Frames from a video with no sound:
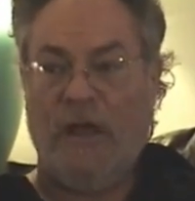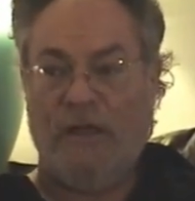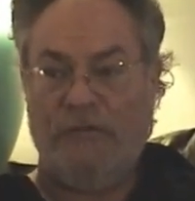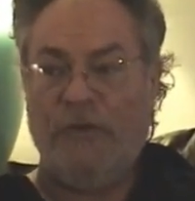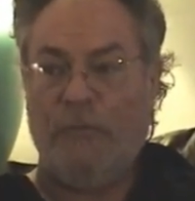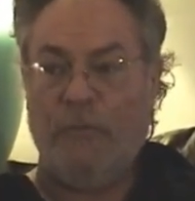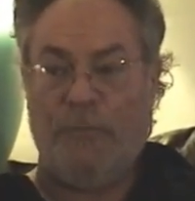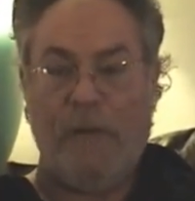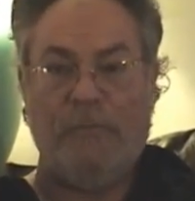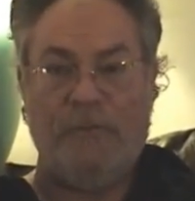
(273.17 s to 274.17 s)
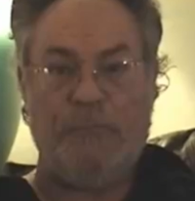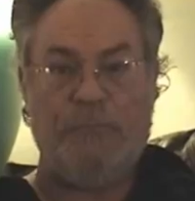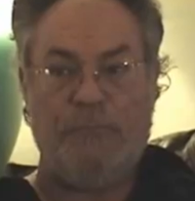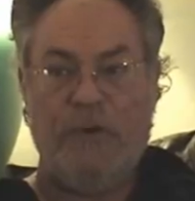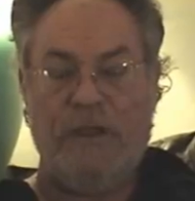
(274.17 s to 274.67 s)
I think we're probably
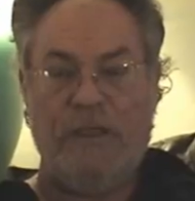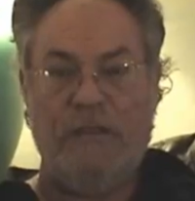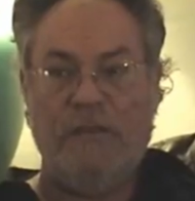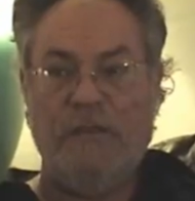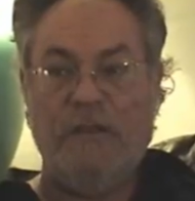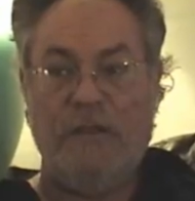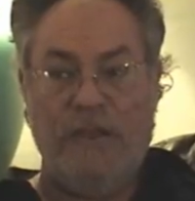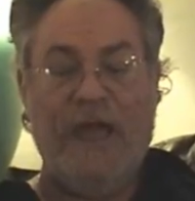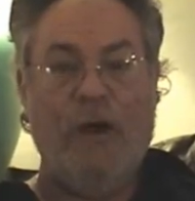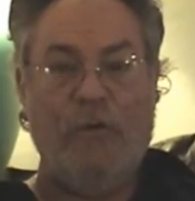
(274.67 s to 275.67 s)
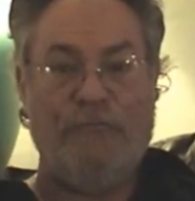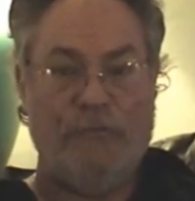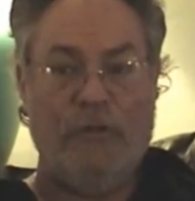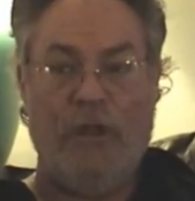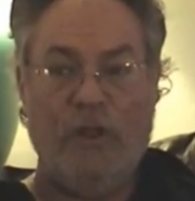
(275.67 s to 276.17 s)
ready now
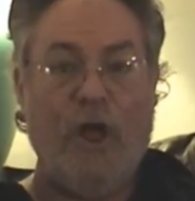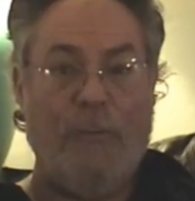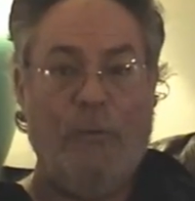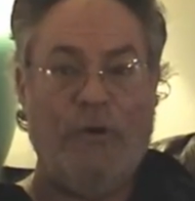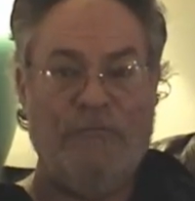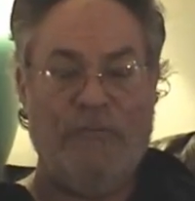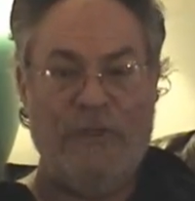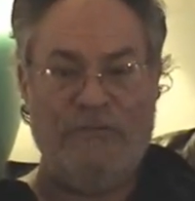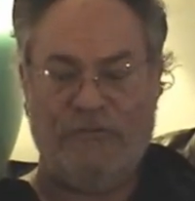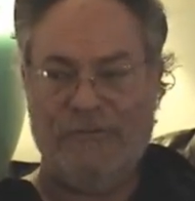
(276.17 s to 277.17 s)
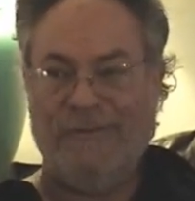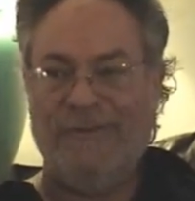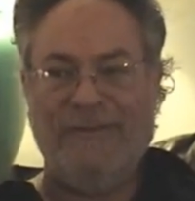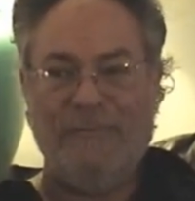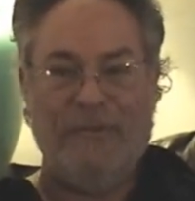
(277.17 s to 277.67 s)
for a lot more information,
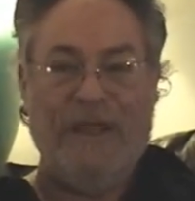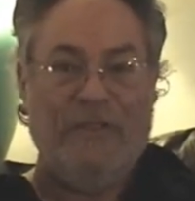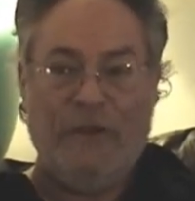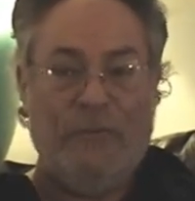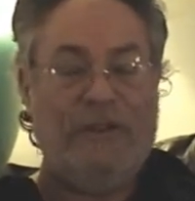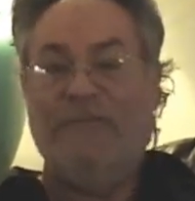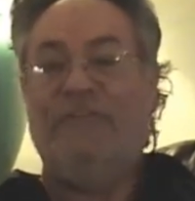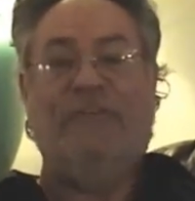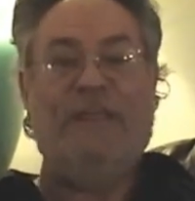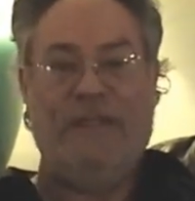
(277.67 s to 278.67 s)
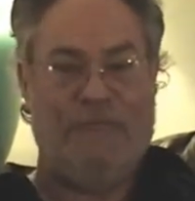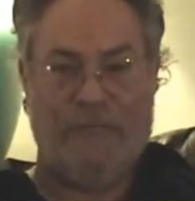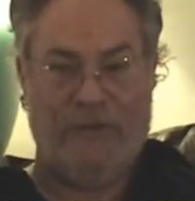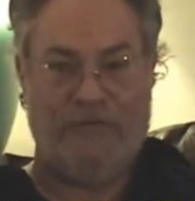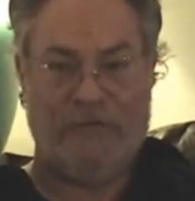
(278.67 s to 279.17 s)
but now they don't want to give us any
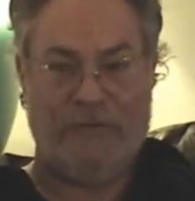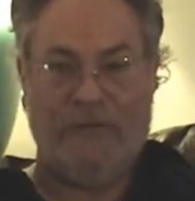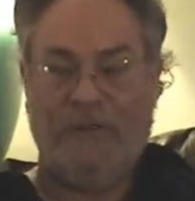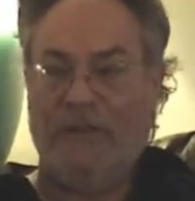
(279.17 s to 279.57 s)
information.